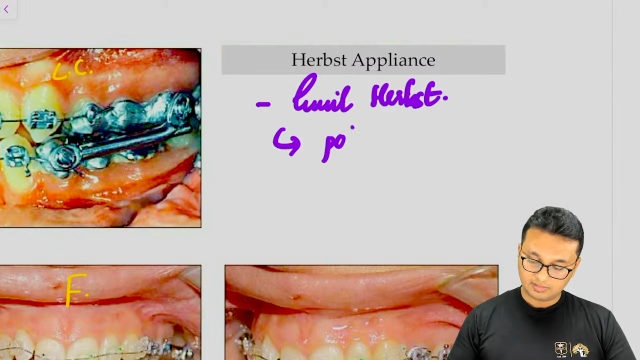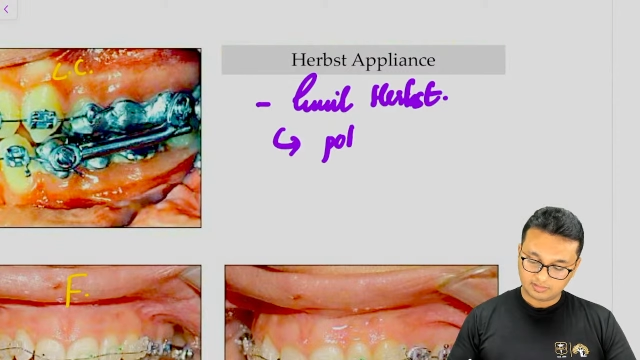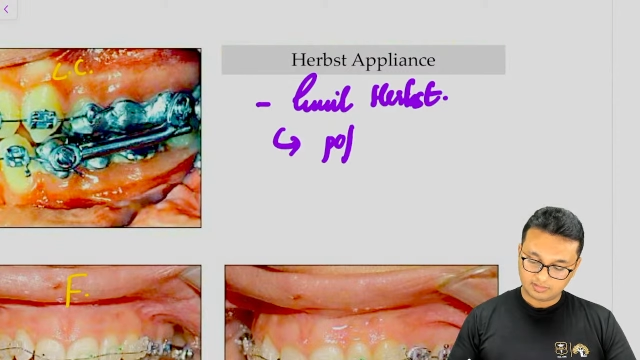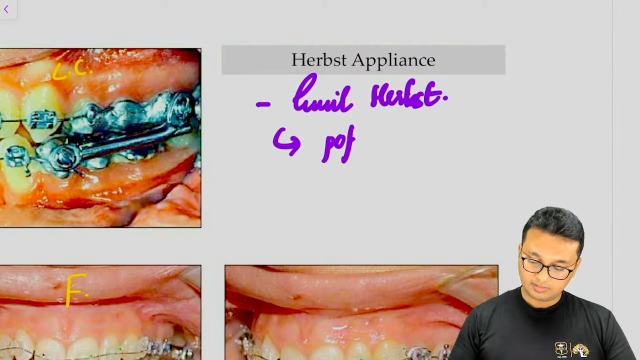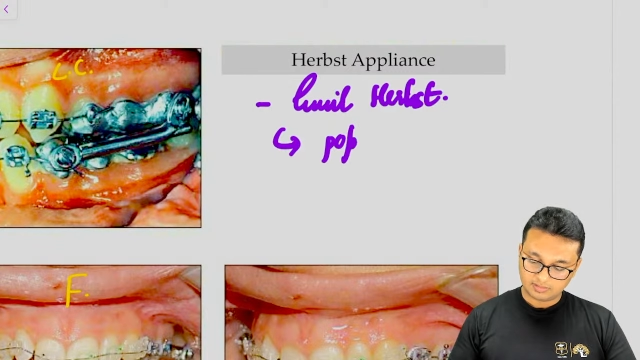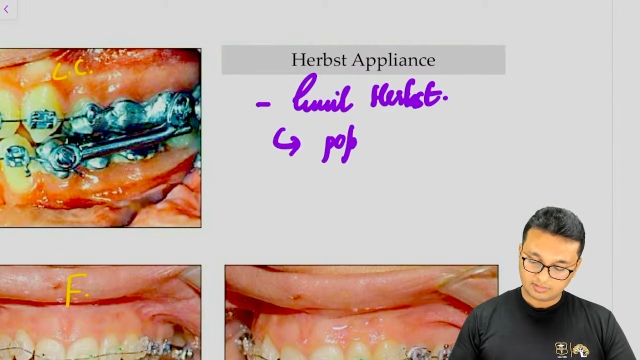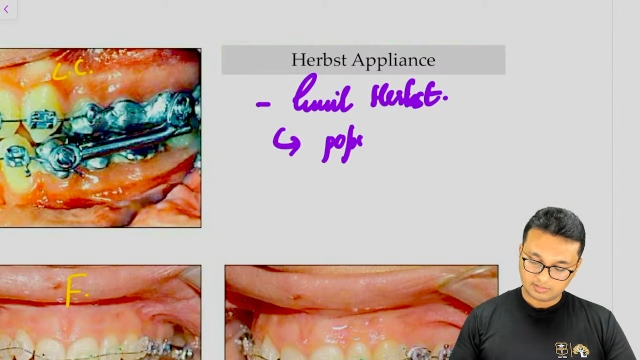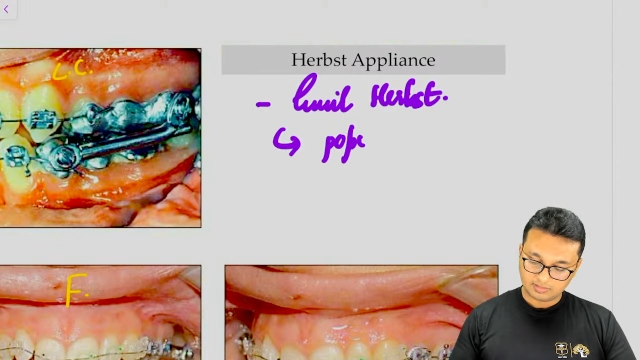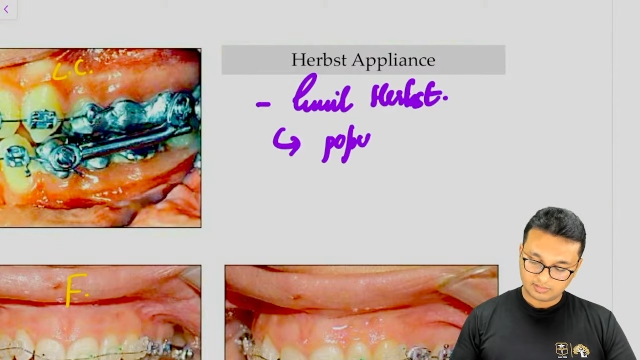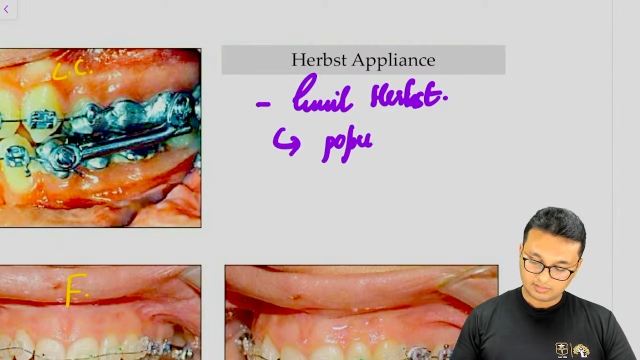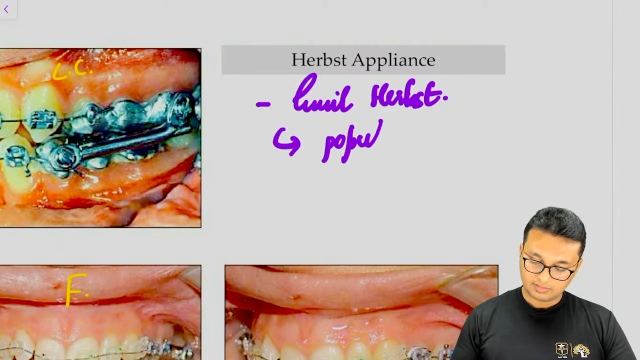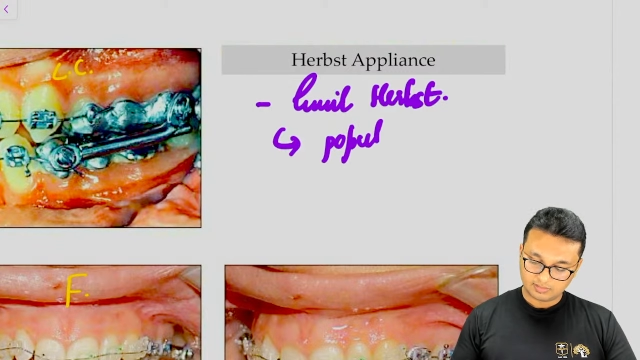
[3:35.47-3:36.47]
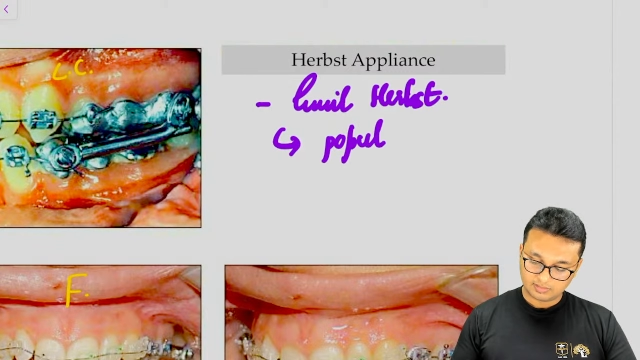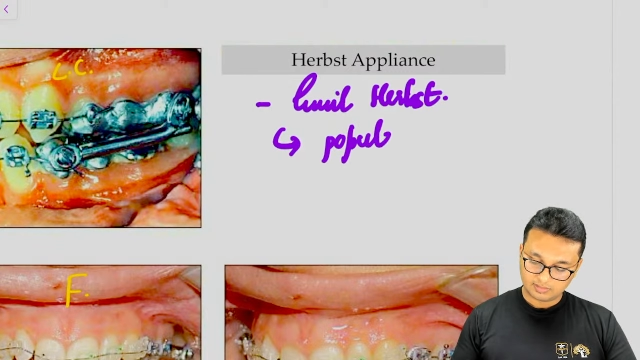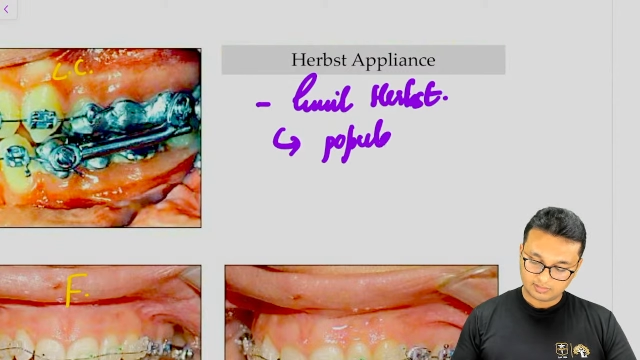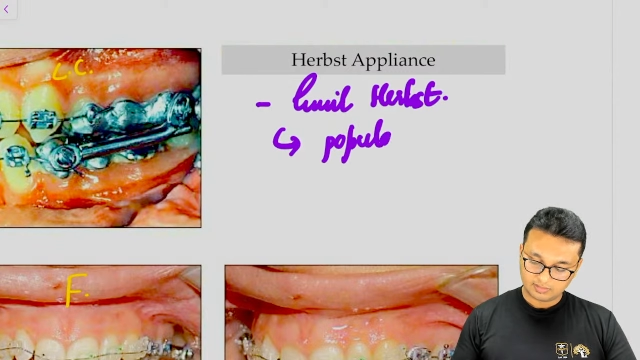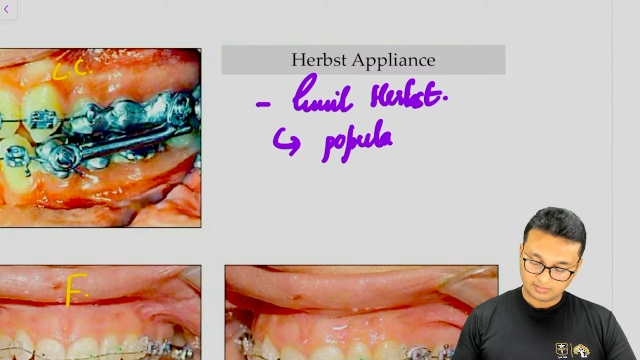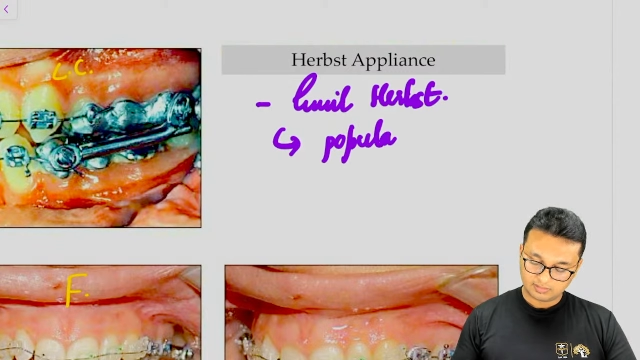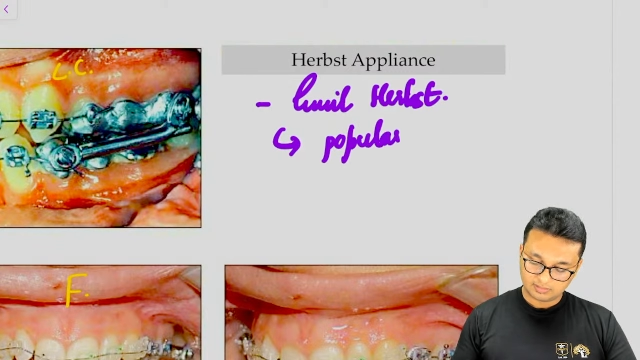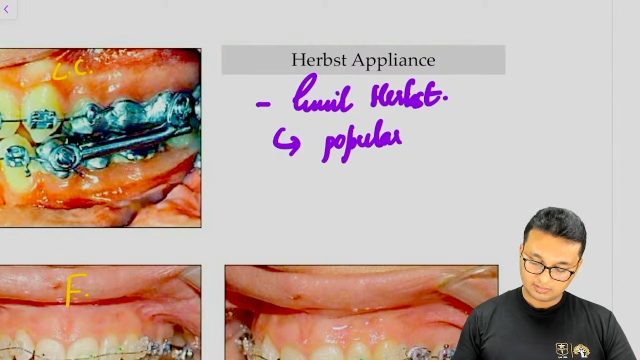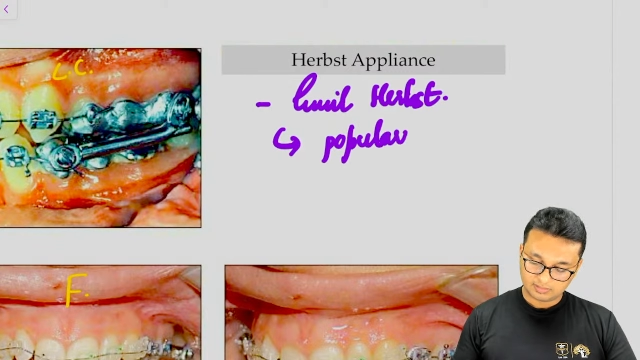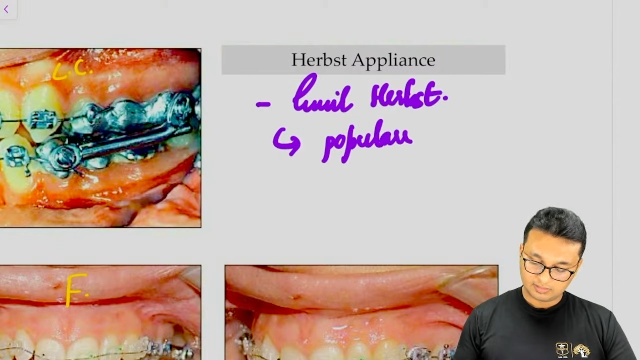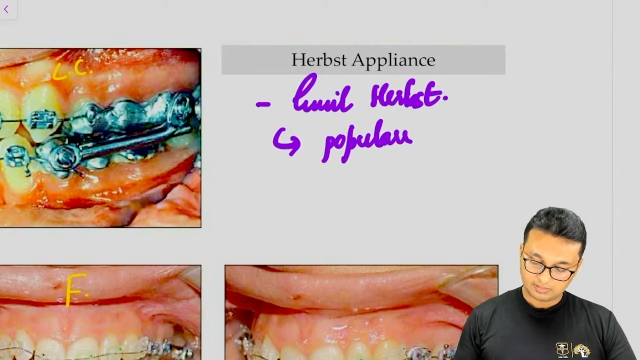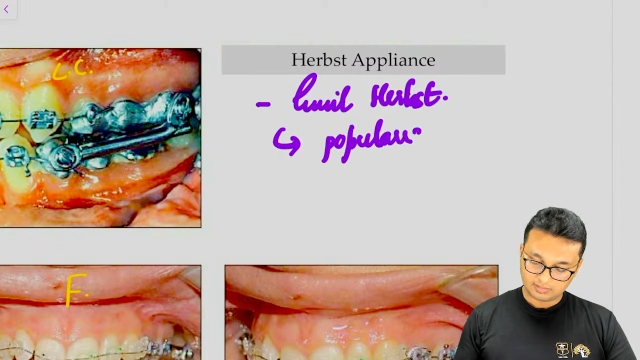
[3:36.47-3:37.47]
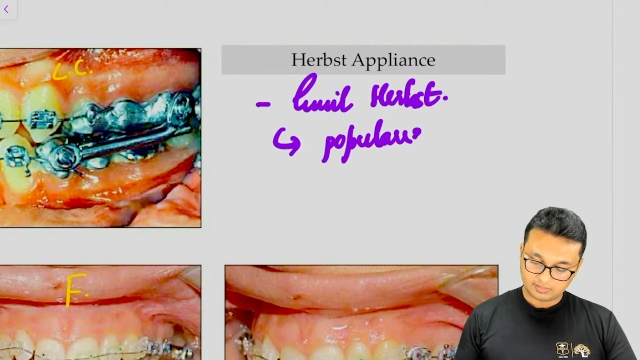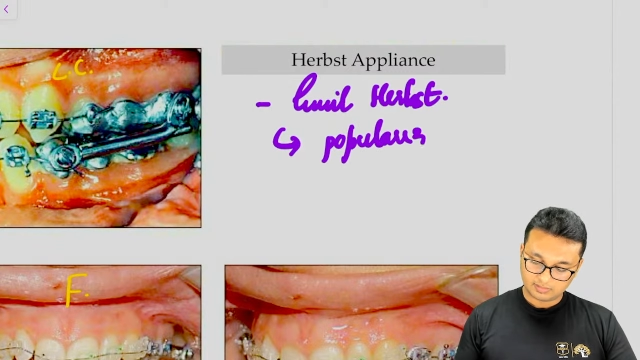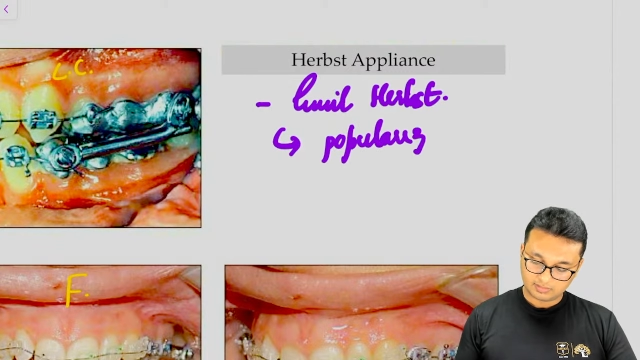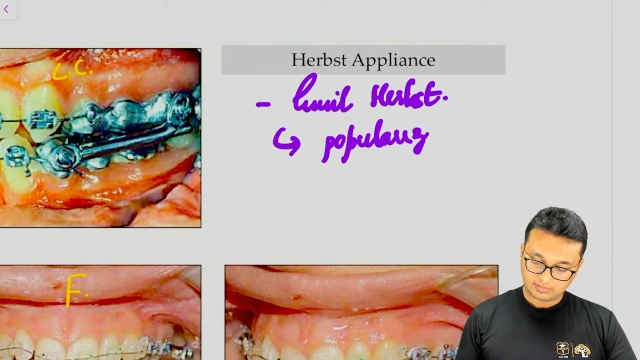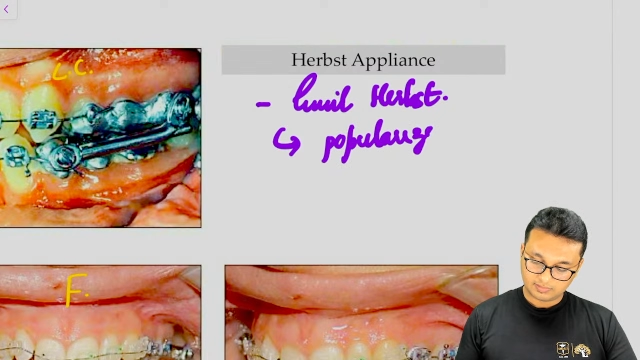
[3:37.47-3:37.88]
(no one is talking)